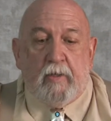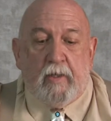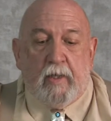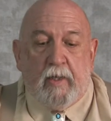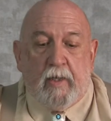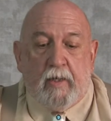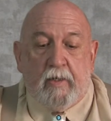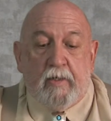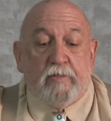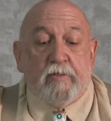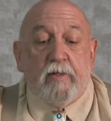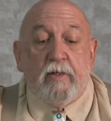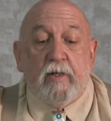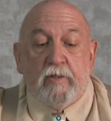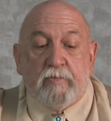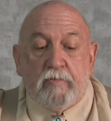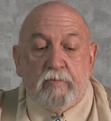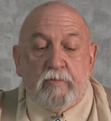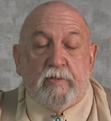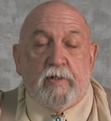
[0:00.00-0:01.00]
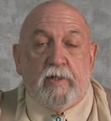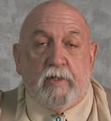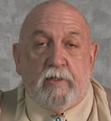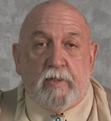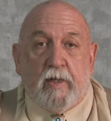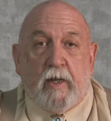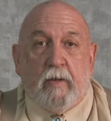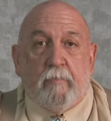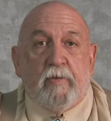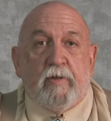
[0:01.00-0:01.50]
And it's an interesting
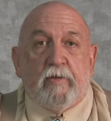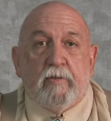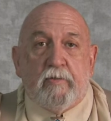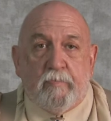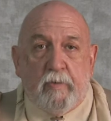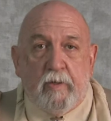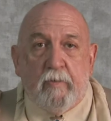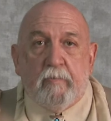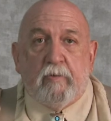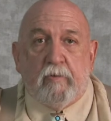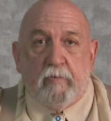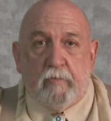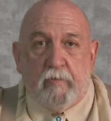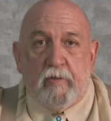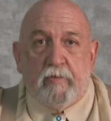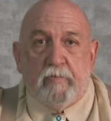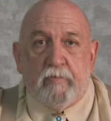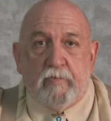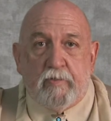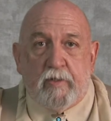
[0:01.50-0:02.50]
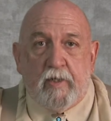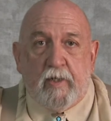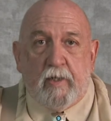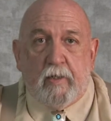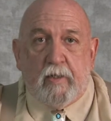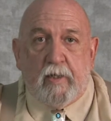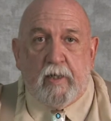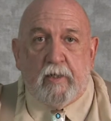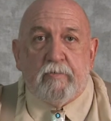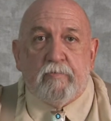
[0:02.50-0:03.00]
job because people are interesting,
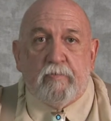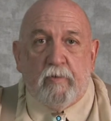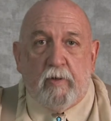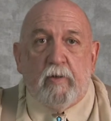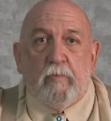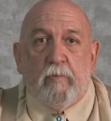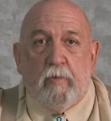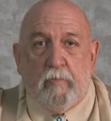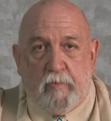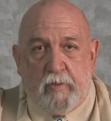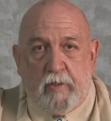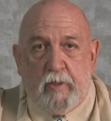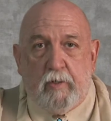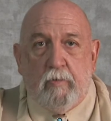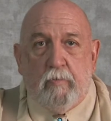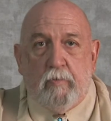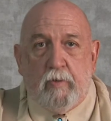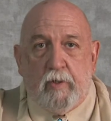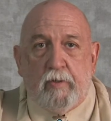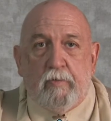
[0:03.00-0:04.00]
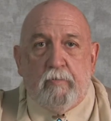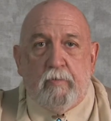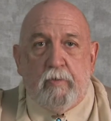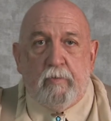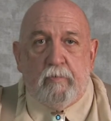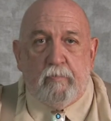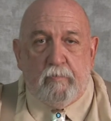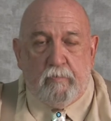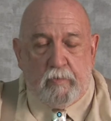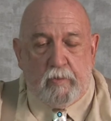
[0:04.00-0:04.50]
and that's really what we deal with.
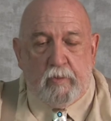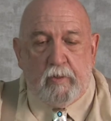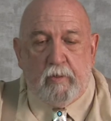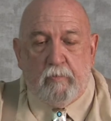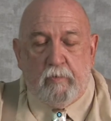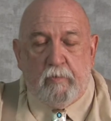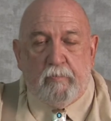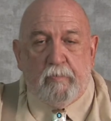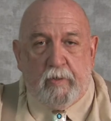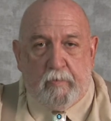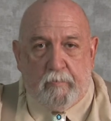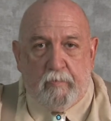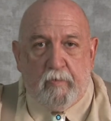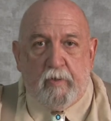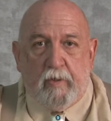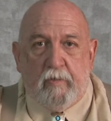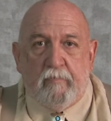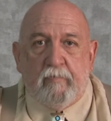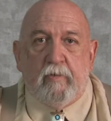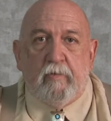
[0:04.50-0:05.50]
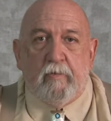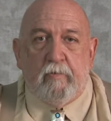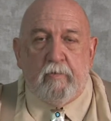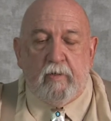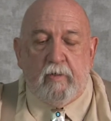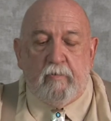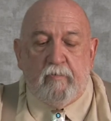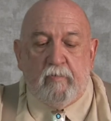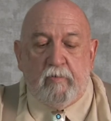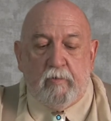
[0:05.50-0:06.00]
We deal with people
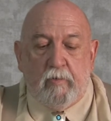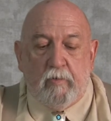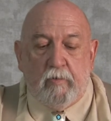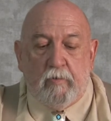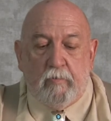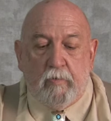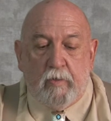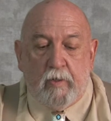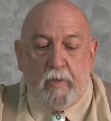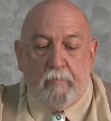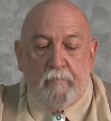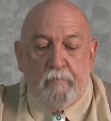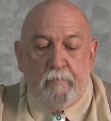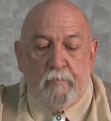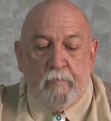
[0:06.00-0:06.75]
even though